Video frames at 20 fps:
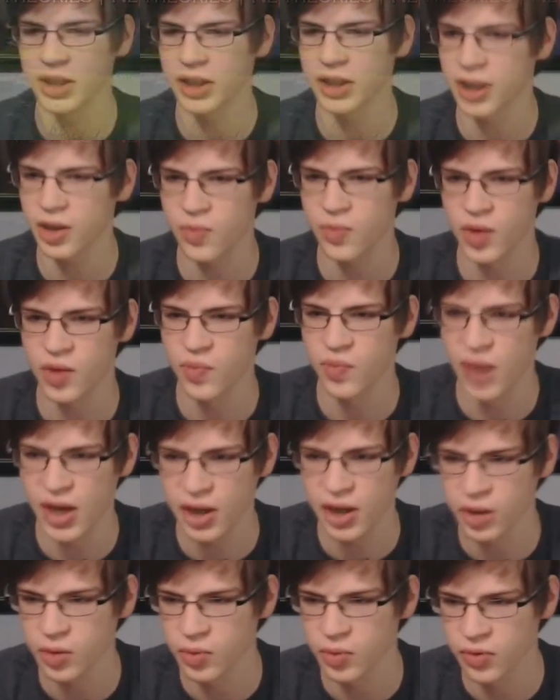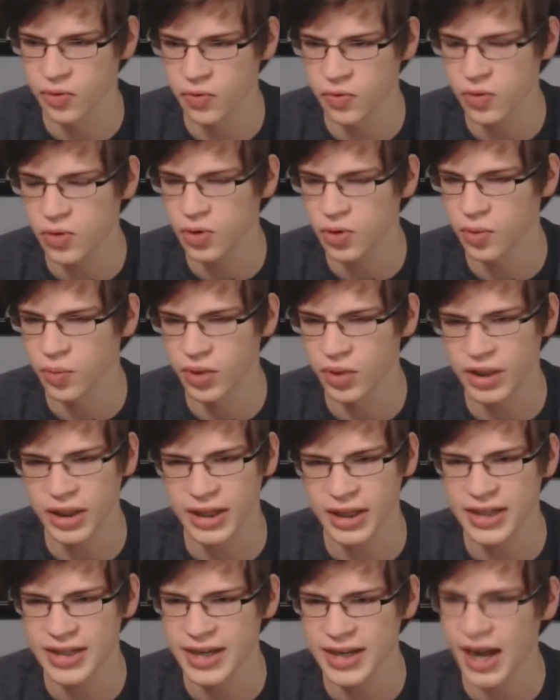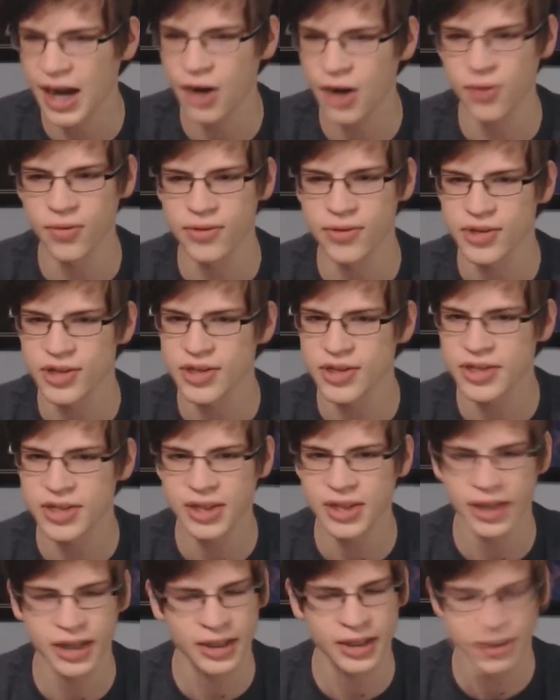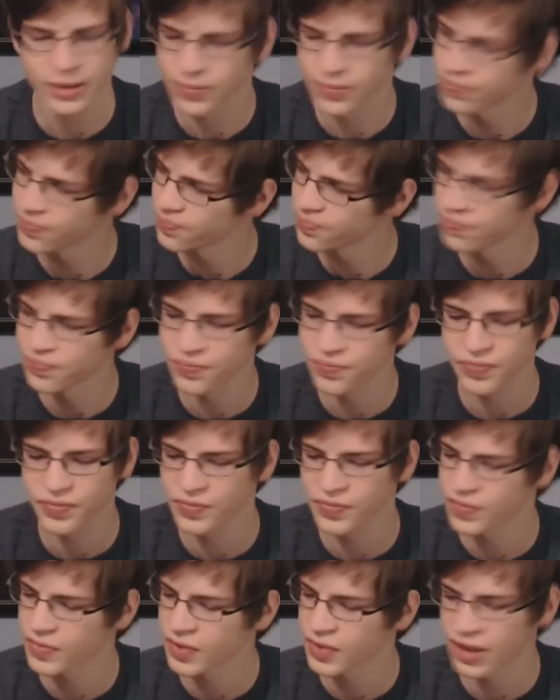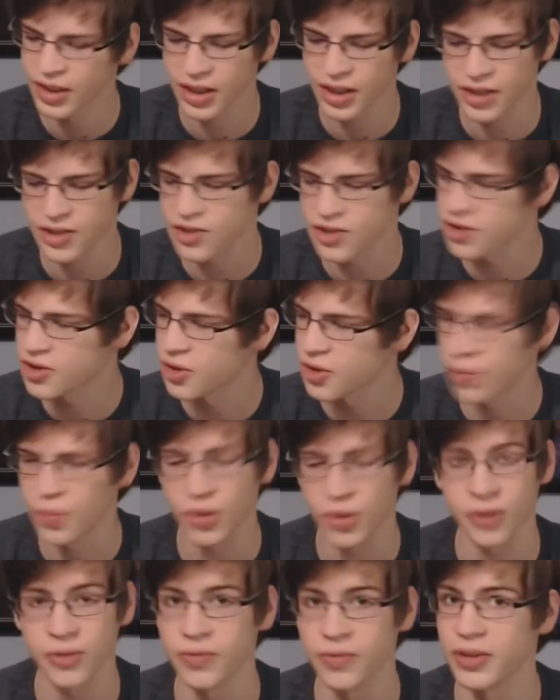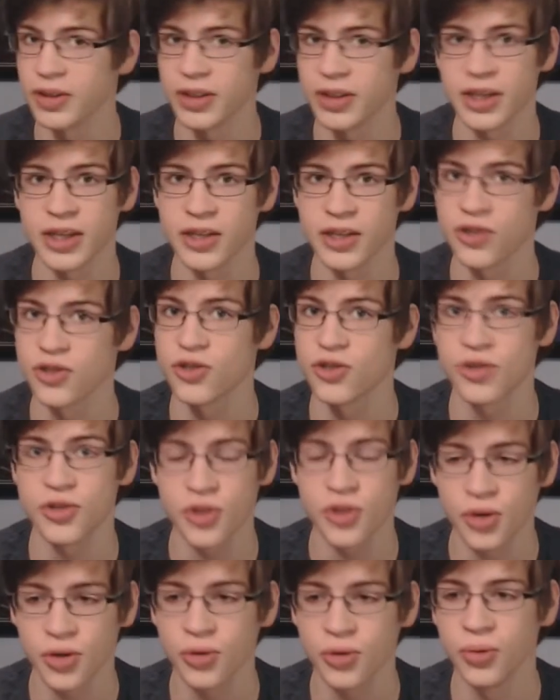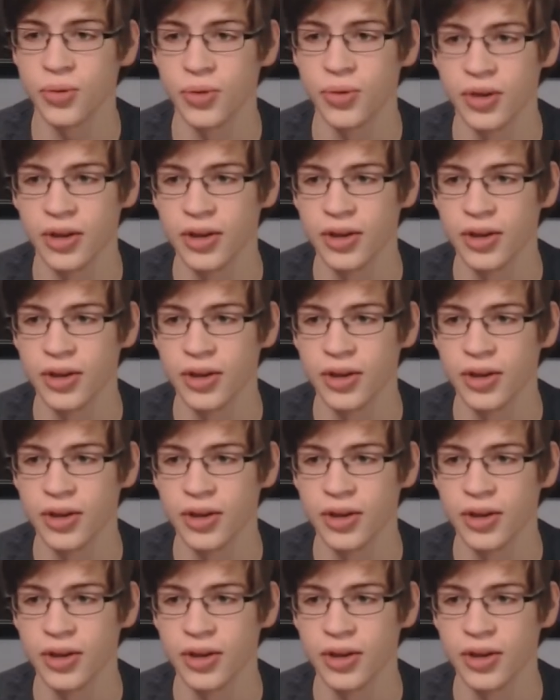really like my banner before, but now it's just it's so perfect. It's so